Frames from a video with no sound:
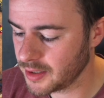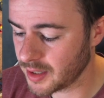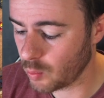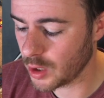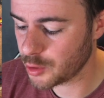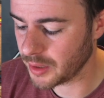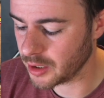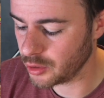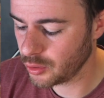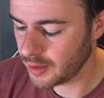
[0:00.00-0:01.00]
in which we
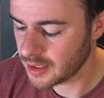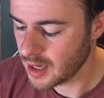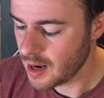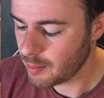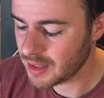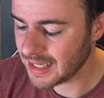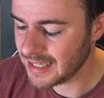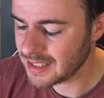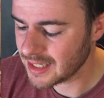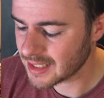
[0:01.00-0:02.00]
can do this, but the
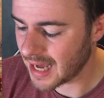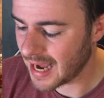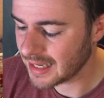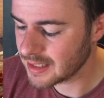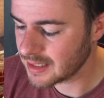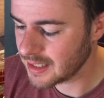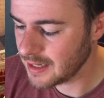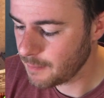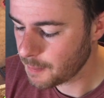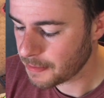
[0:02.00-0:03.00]
easiest I can
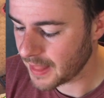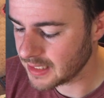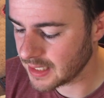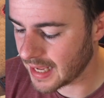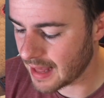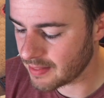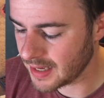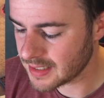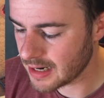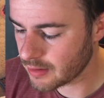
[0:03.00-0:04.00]
see is to get
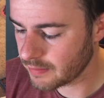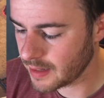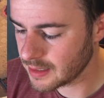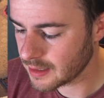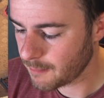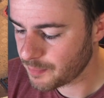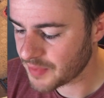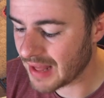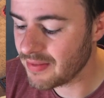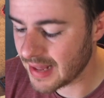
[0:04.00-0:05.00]
this air defense
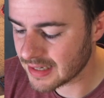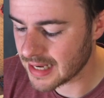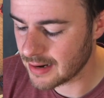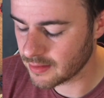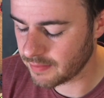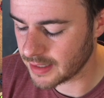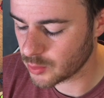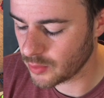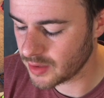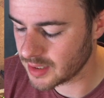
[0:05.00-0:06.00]
and this air
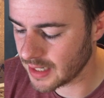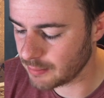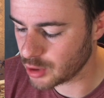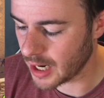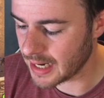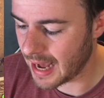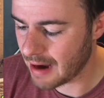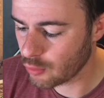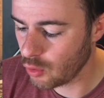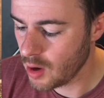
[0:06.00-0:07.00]
defense with the same giant
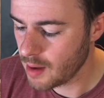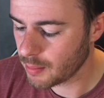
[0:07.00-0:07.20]
arrow,